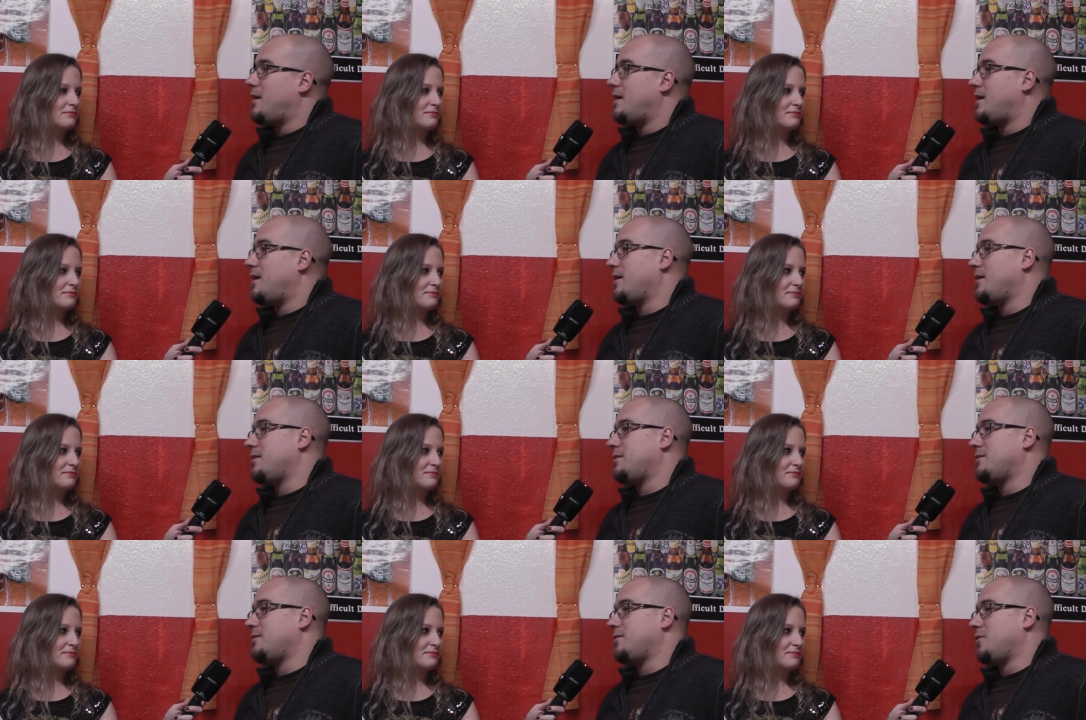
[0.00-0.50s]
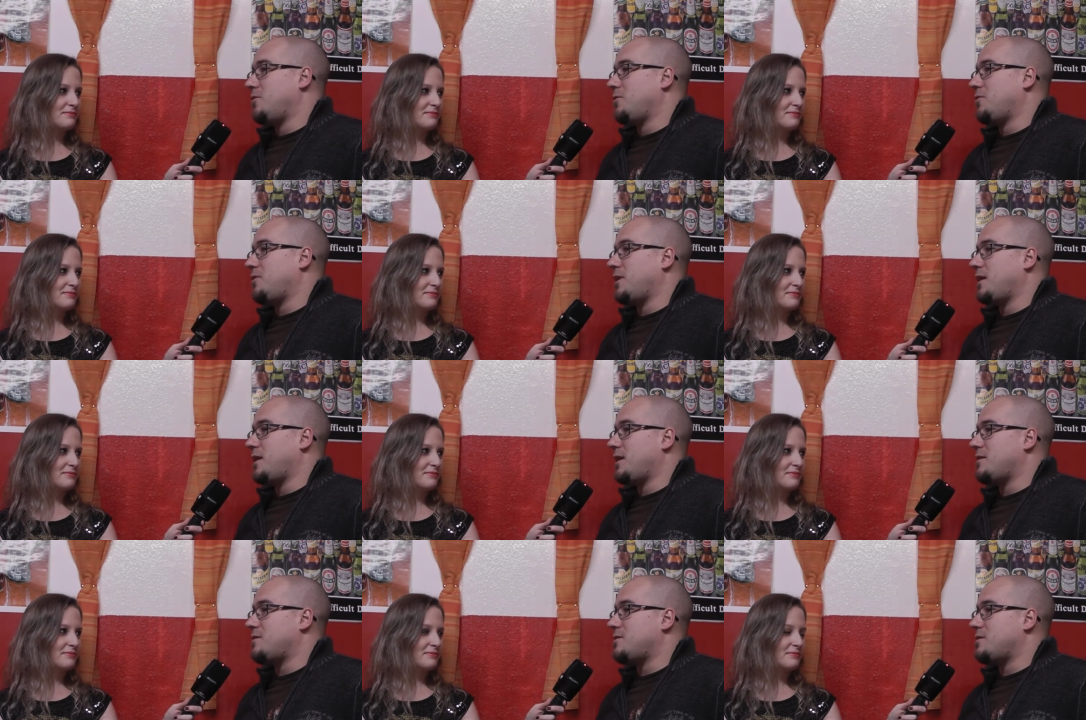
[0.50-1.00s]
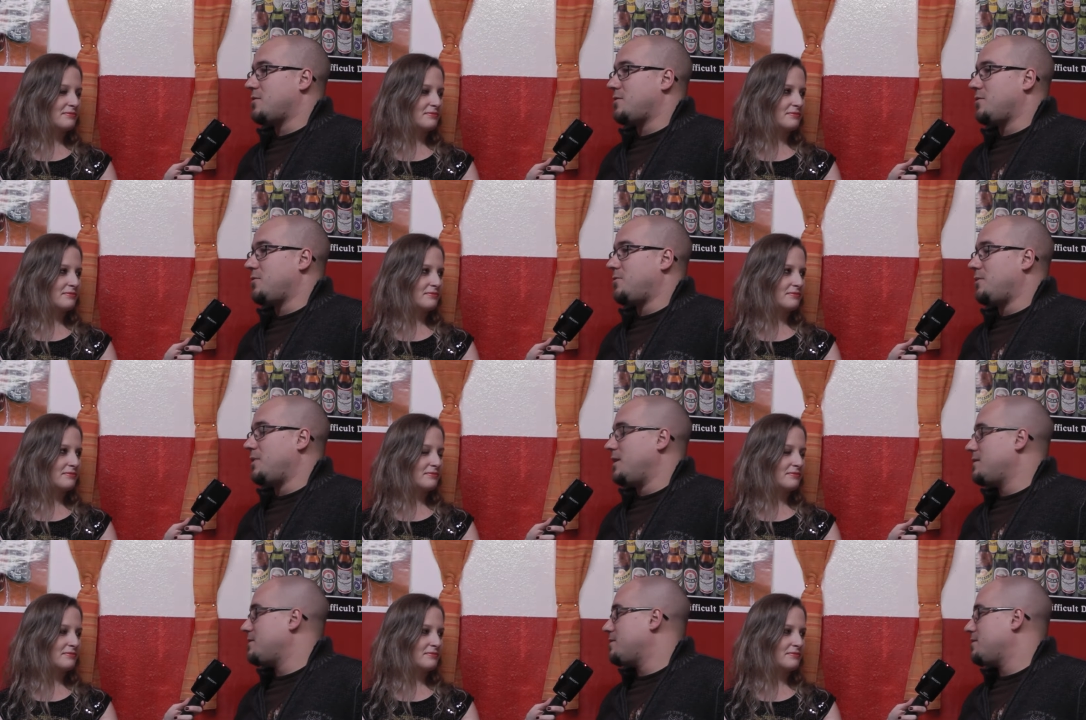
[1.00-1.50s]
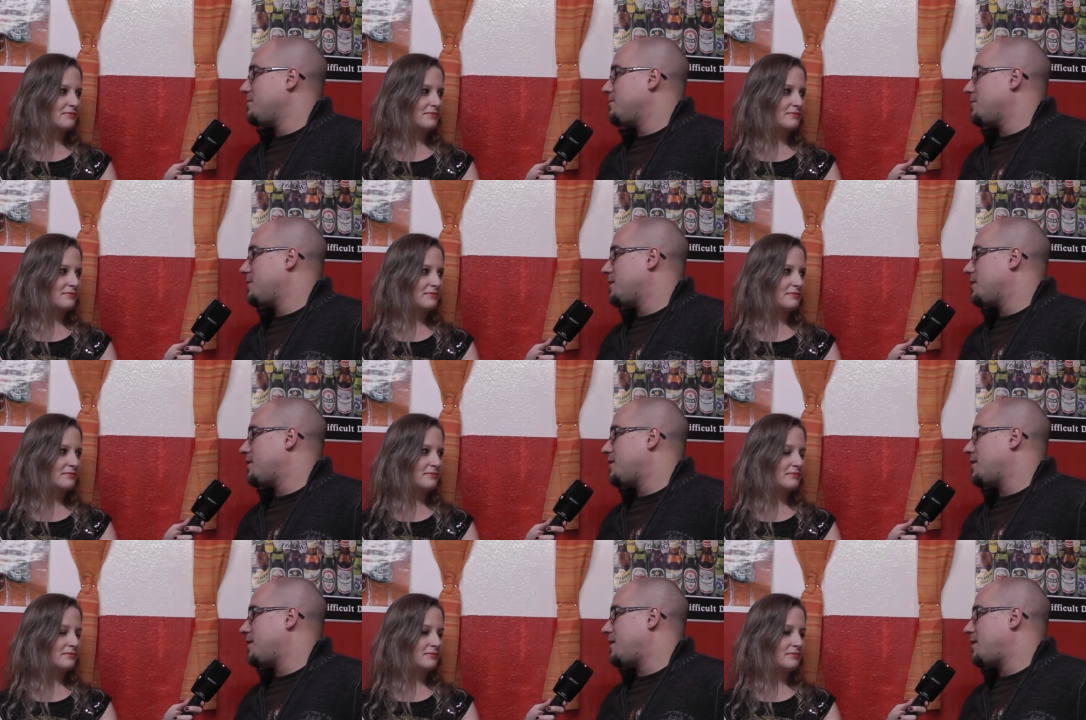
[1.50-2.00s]
Speaker 1: I don't think it's a good reason,
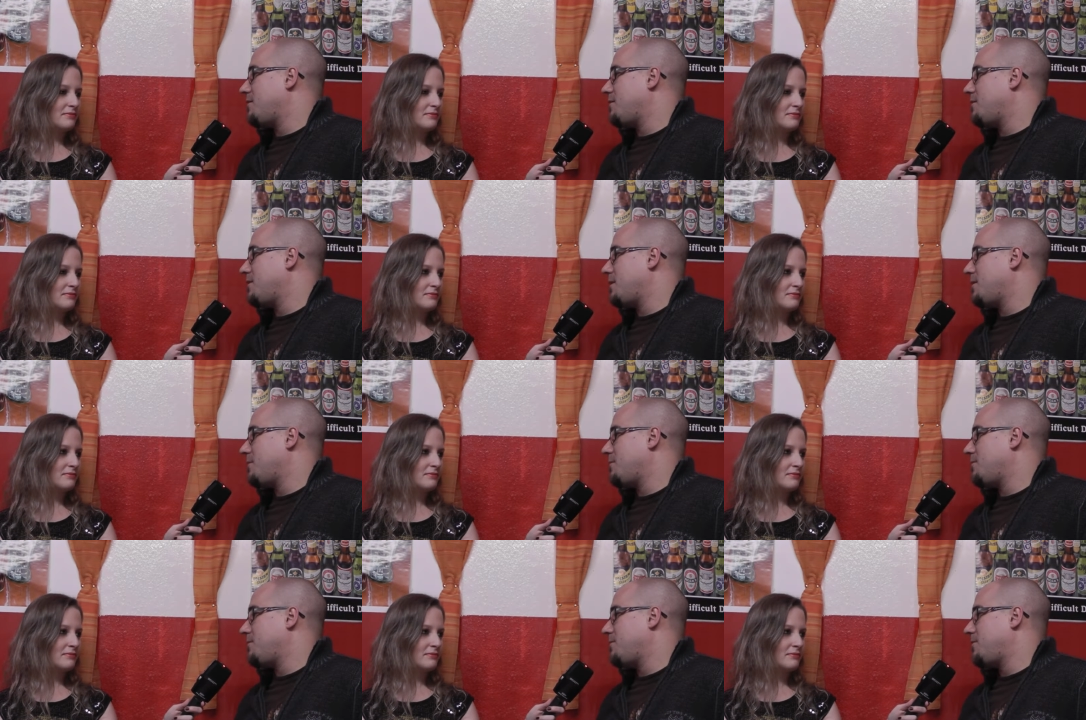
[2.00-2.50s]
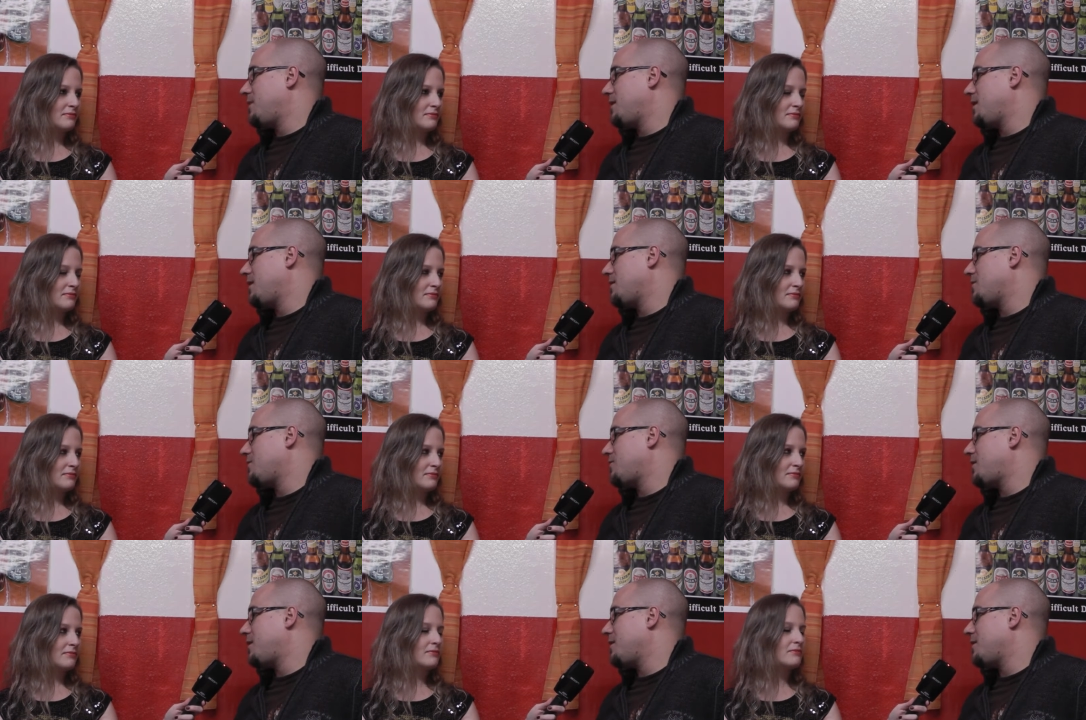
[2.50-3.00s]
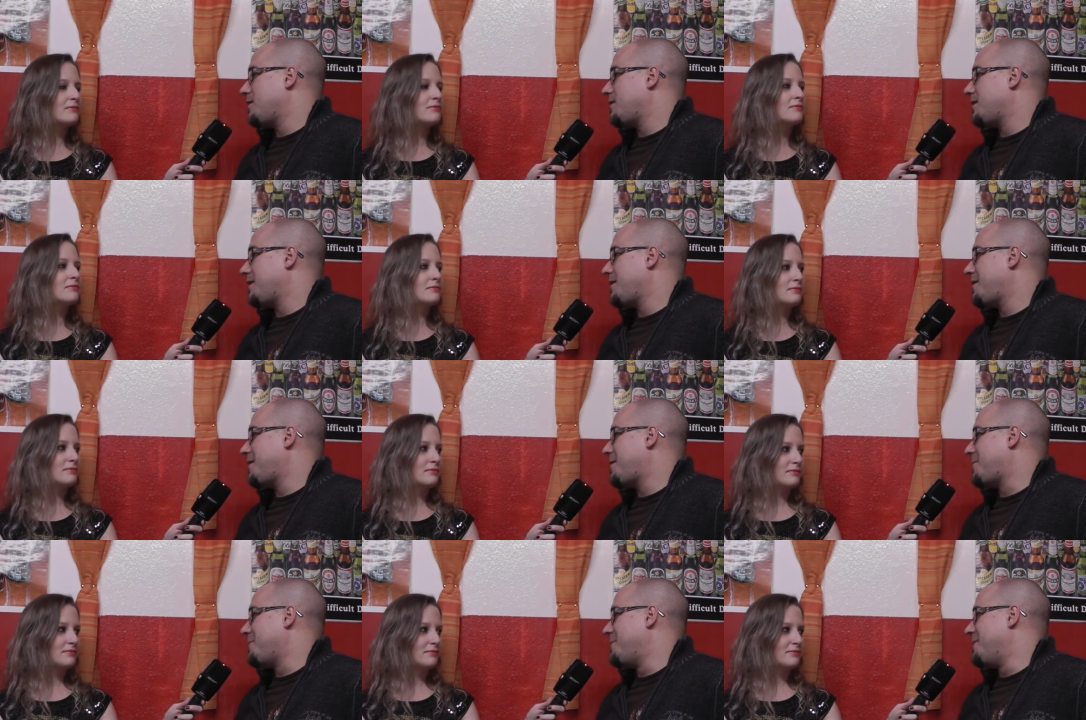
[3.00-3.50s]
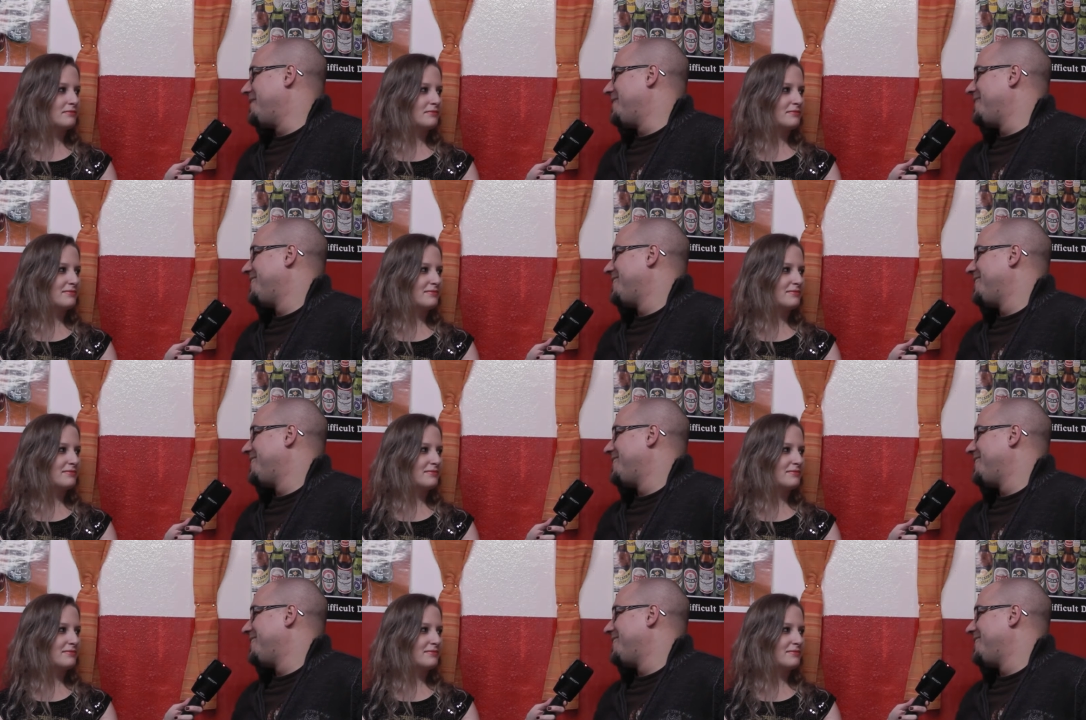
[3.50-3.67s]
but I, I think it's fine that they come.